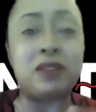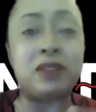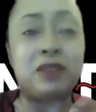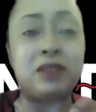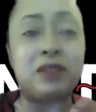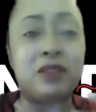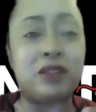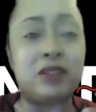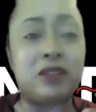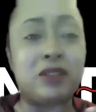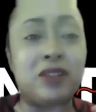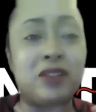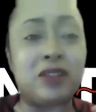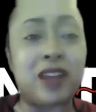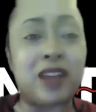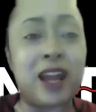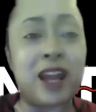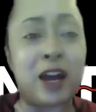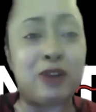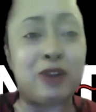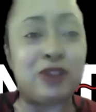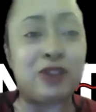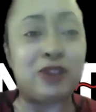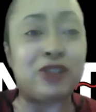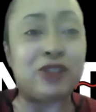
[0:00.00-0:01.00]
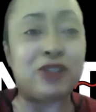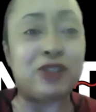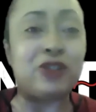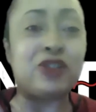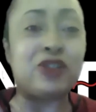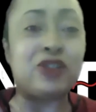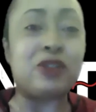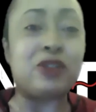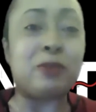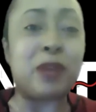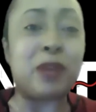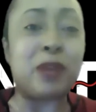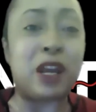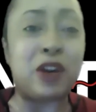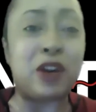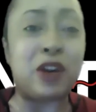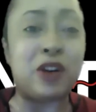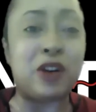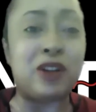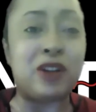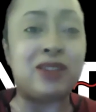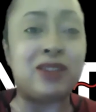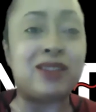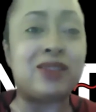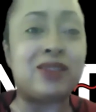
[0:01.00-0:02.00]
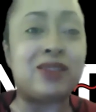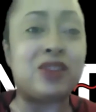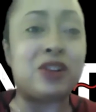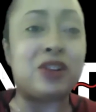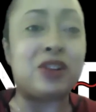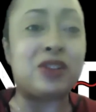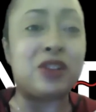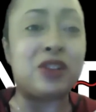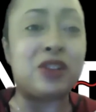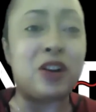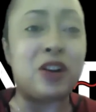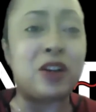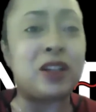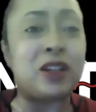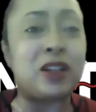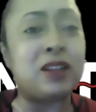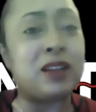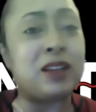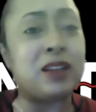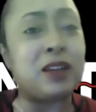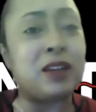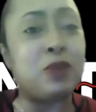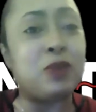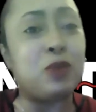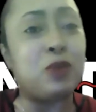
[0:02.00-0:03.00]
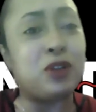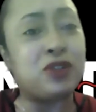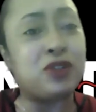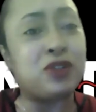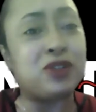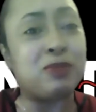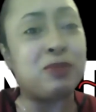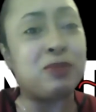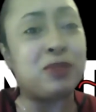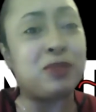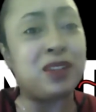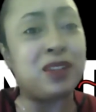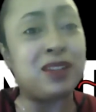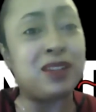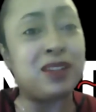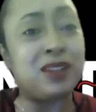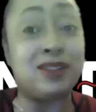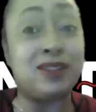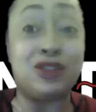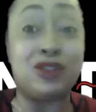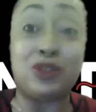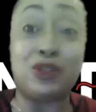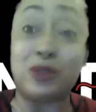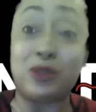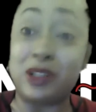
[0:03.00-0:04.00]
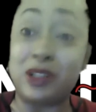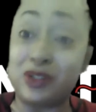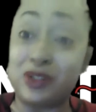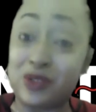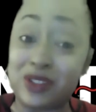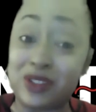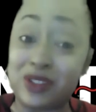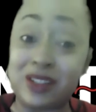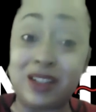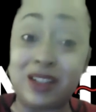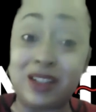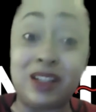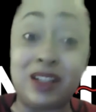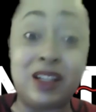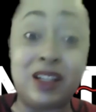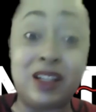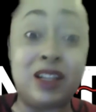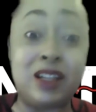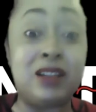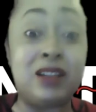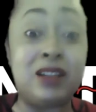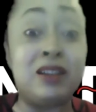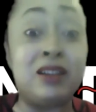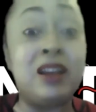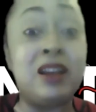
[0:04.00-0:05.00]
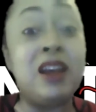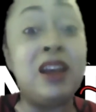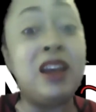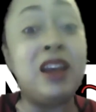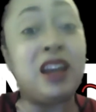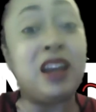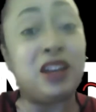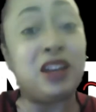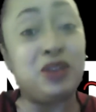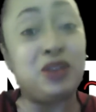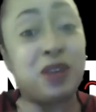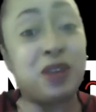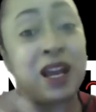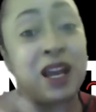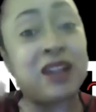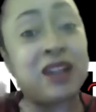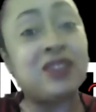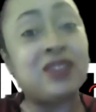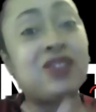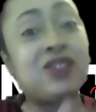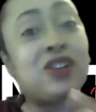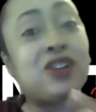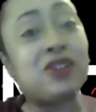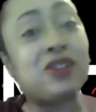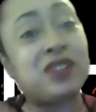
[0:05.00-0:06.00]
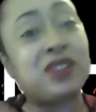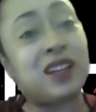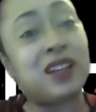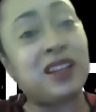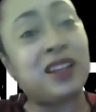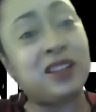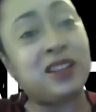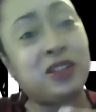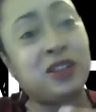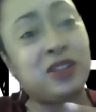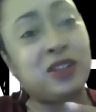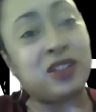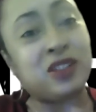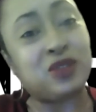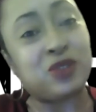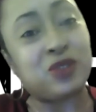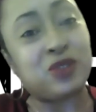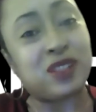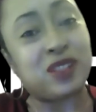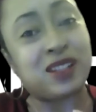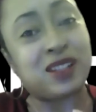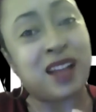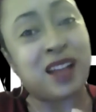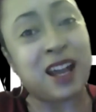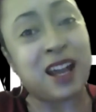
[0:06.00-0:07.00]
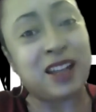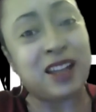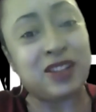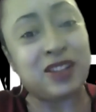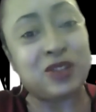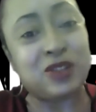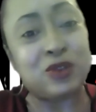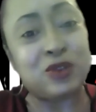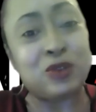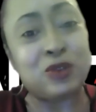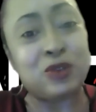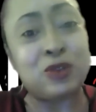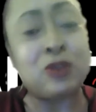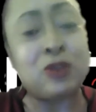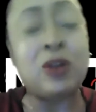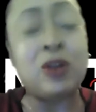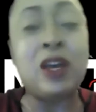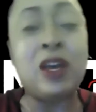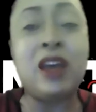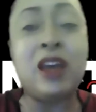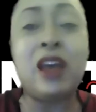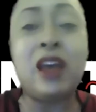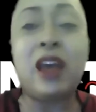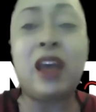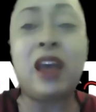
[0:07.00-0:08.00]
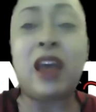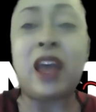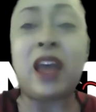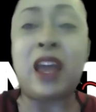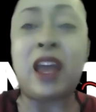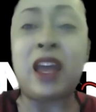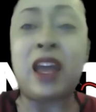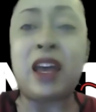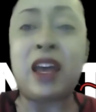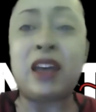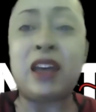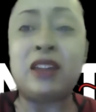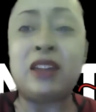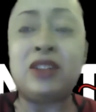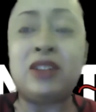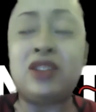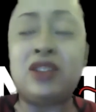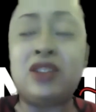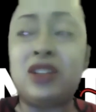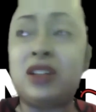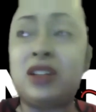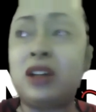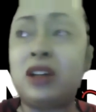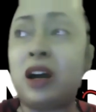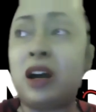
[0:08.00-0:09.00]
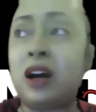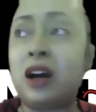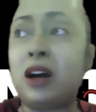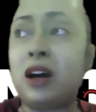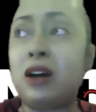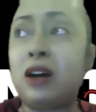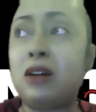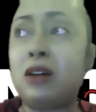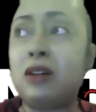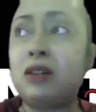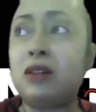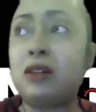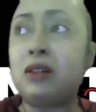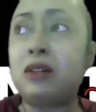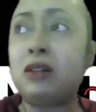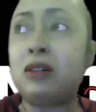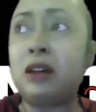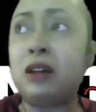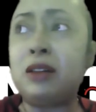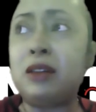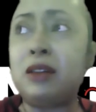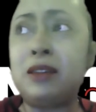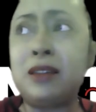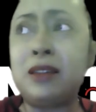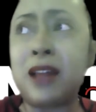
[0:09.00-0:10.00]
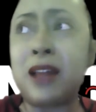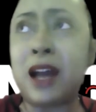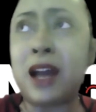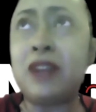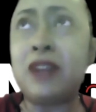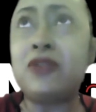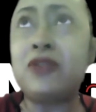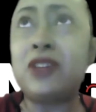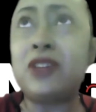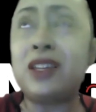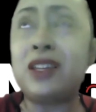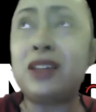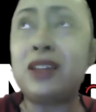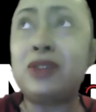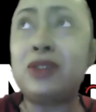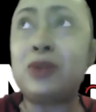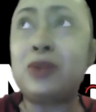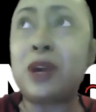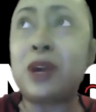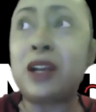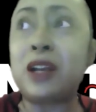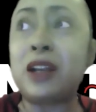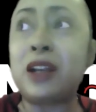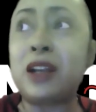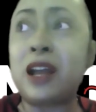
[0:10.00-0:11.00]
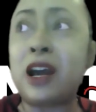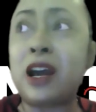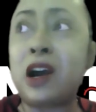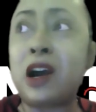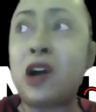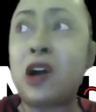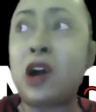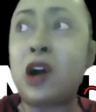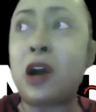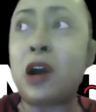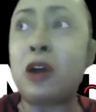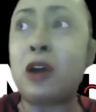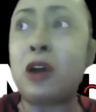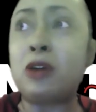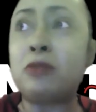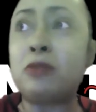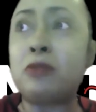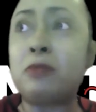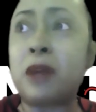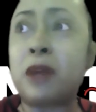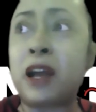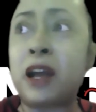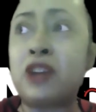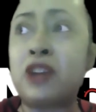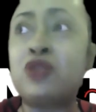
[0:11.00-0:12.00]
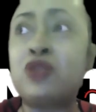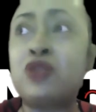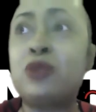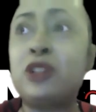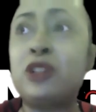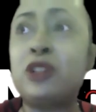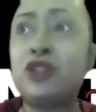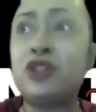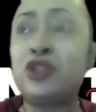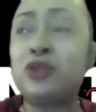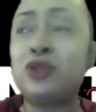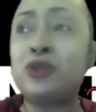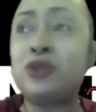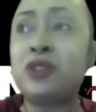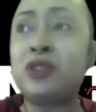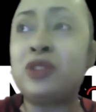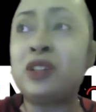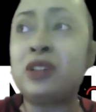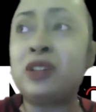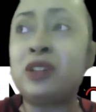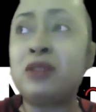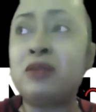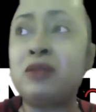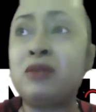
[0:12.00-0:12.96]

the, the counselors, the parents start talking like, what are some things that you're interested in? And you kind of start taking those interests in high school. Mm-hmm. And uh, a lot of kids right now are actually choosing